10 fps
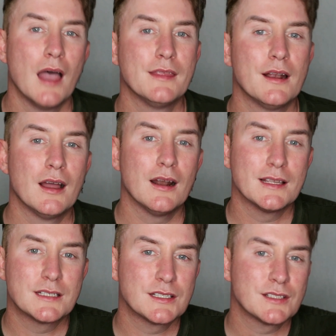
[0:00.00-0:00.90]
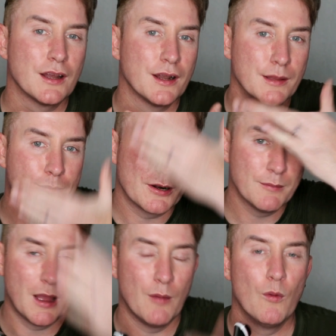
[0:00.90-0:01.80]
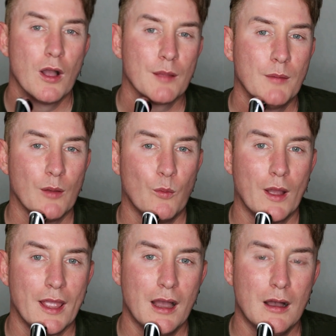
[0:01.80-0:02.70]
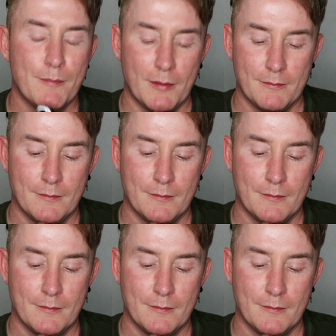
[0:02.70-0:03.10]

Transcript: And then I like to start at the bottom and work my way up.